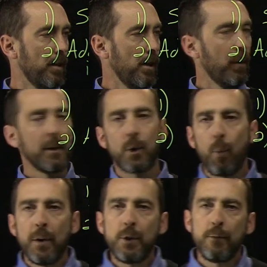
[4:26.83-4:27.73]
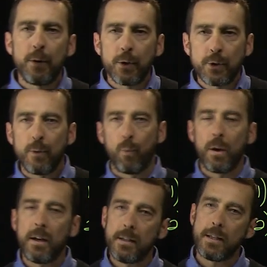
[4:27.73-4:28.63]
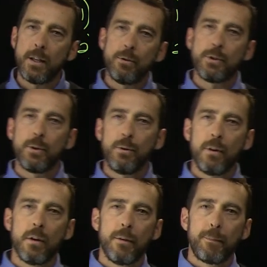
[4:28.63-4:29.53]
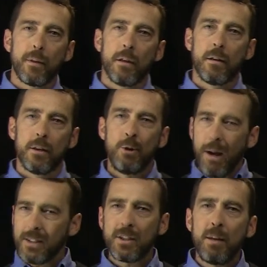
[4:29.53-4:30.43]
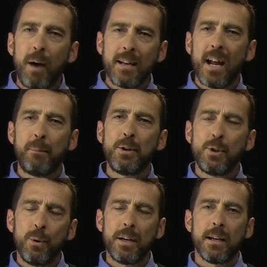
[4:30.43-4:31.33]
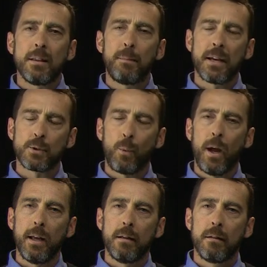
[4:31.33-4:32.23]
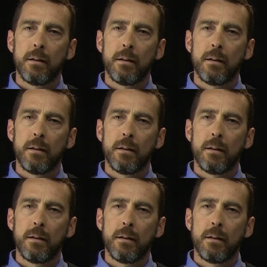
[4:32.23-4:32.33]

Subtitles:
All right, so once you've understood what it is that you do, you actually might not be doing it in the best way.